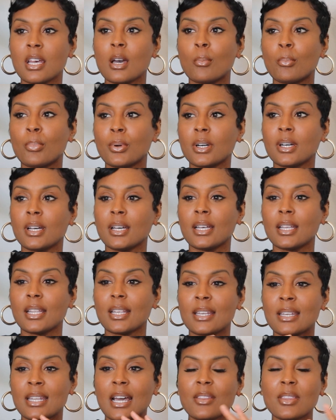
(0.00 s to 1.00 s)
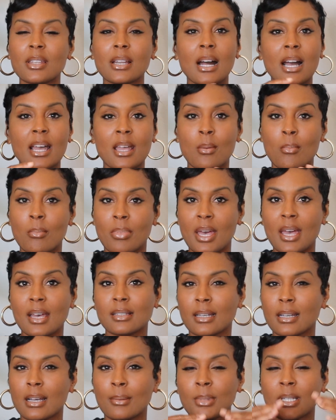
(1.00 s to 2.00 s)
But now that I am back,
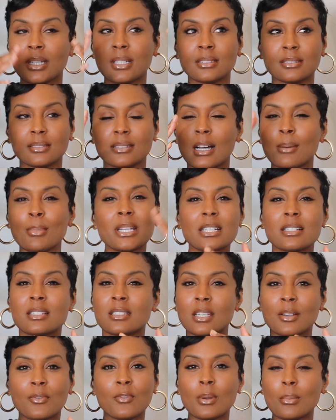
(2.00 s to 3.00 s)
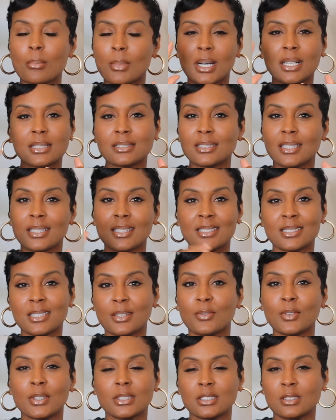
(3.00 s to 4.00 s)
like, I'm in a different mindset, a
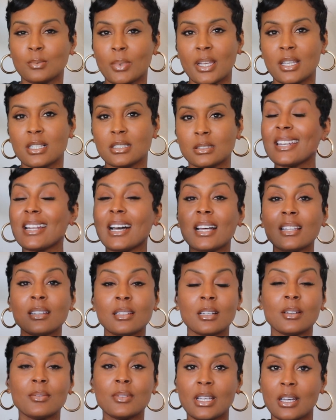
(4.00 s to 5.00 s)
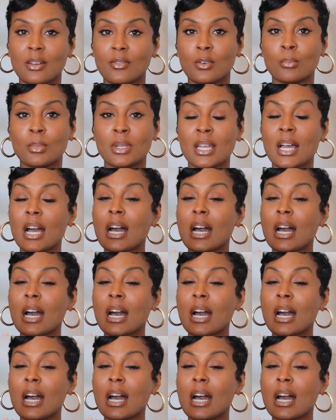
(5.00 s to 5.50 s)
different space. And I love that for me.